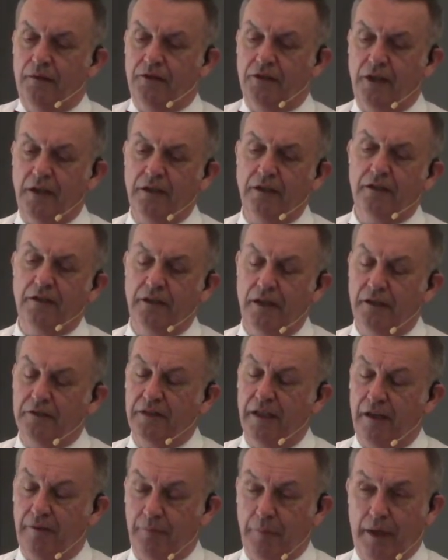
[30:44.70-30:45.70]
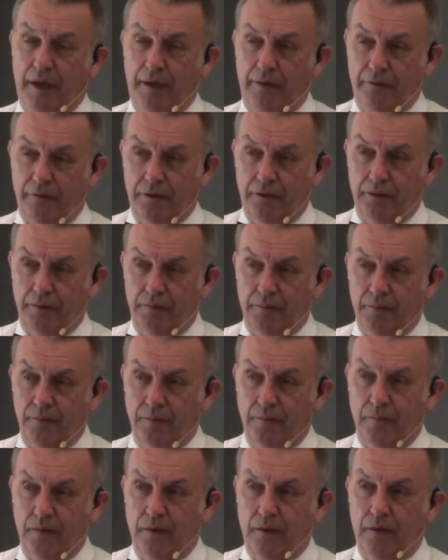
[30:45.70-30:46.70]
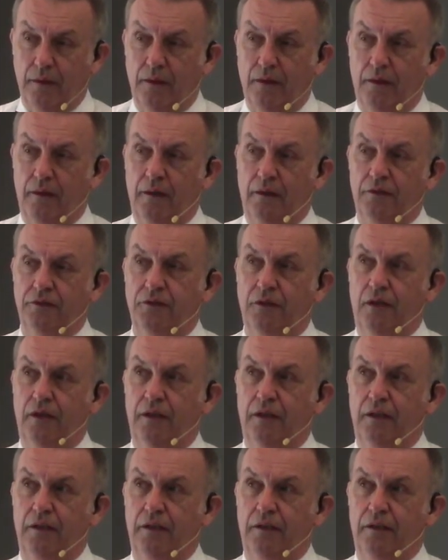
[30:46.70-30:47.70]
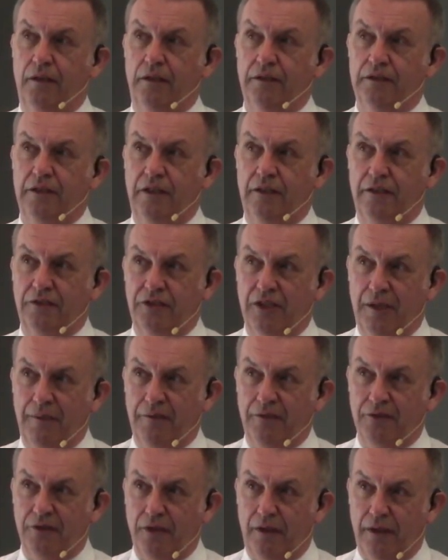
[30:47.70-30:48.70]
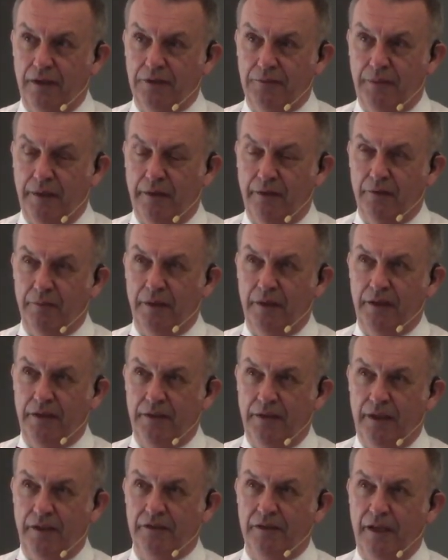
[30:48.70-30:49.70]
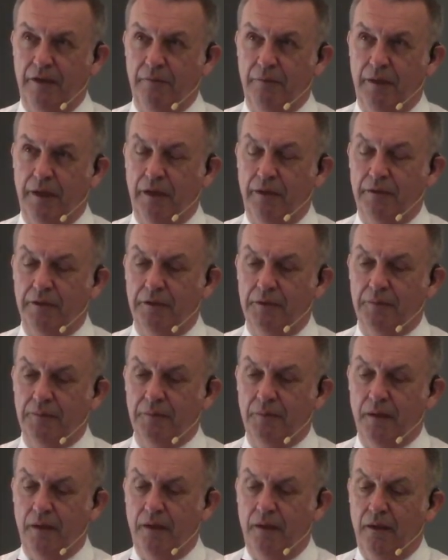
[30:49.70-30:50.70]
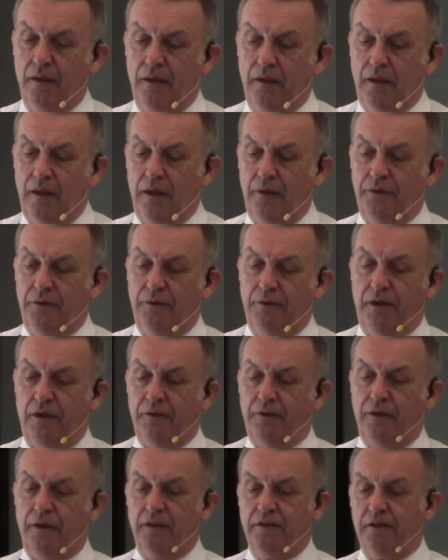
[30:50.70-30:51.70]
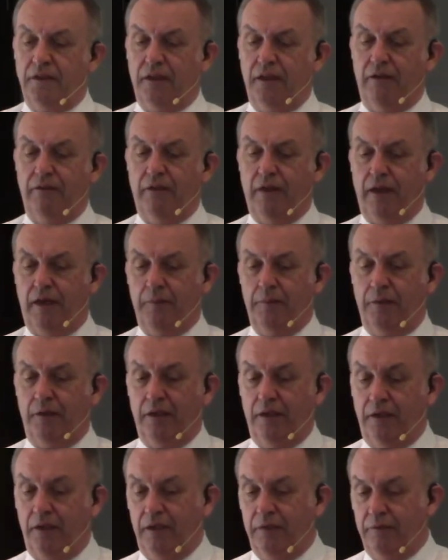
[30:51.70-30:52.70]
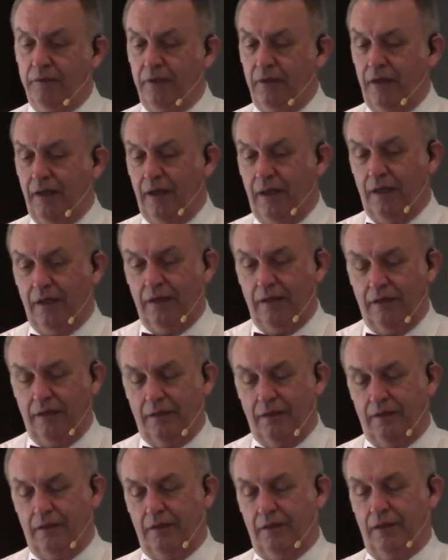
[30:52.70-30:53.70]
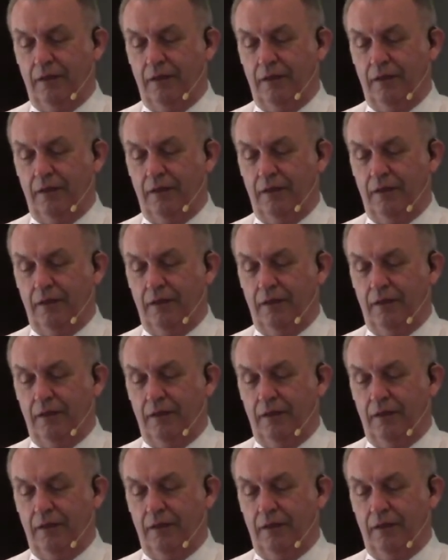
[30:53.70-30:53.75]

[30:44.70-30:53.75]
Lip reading: Satan does have power. He's not the same as God's power, but he does have power. And there are things that have happened, and even I